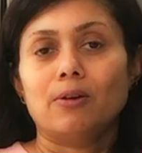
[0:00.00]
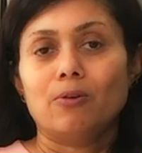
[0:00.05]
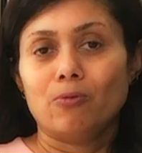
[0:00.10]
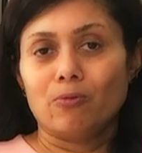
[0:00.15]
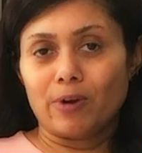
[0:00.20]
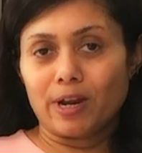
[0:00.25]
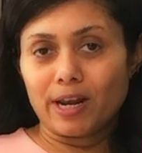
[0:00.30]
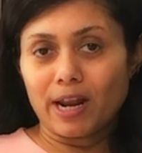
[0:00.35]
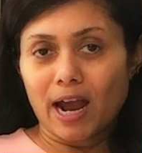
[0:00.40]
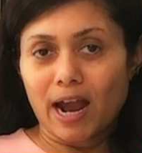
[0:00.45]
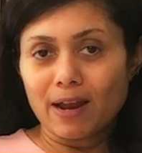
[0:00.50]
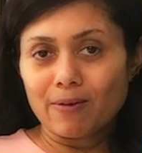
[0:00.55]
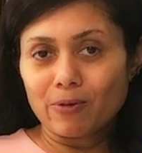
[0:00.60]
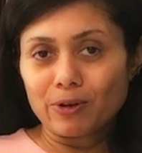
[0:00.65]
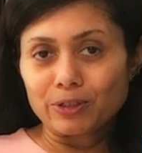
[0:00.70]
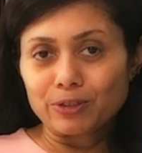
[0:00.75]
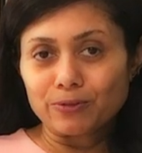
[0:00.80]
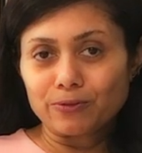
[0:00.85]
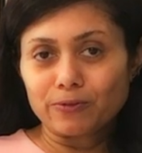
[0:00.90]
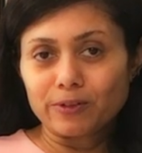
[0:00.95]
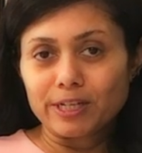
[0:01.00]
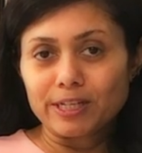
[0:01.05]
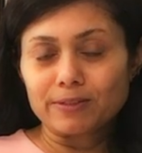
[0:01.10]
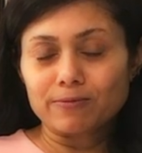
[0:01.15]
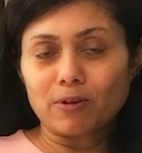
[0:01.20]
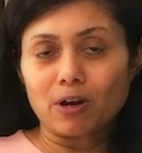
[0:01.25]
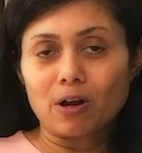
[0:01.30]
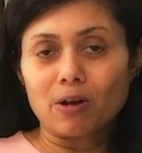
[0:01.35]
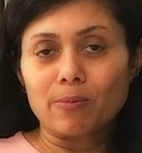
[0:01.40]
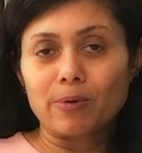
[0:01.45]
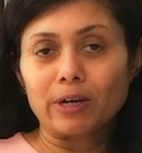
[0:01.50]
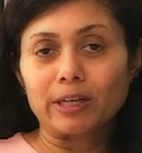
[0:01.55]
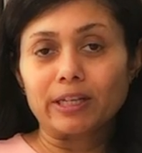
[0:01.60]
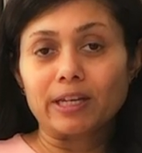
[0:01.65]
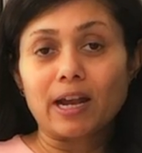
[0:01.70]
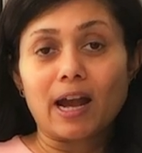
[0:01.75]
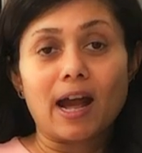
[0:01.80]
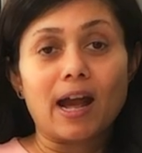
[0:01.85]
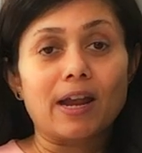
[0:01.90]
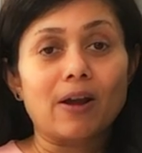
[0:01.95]
When I want to freeze
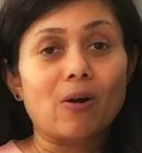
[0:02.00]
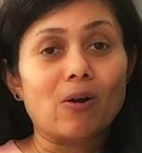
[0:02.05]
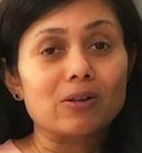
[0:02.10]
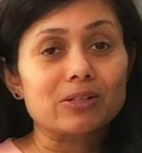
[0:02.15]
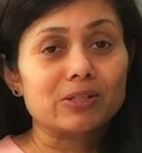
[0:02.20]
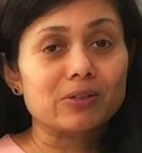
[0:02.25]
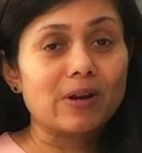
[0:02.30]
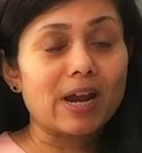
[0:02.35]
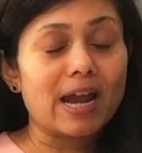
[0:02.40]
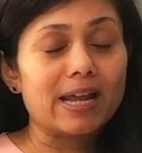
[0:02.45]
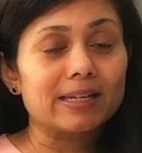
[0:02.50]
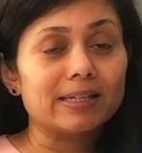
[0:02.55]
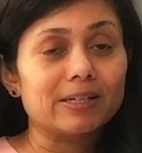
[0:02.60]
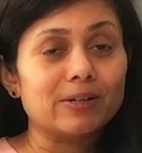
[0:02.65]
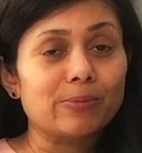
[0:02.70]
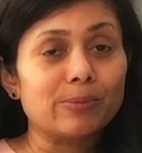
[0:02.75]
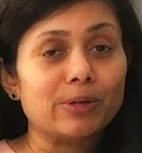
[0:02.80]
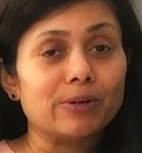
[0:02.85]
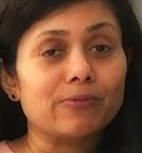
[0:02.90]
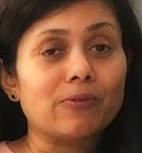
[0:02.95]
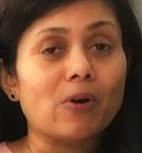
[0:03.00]
guacamole, I also add a little bit of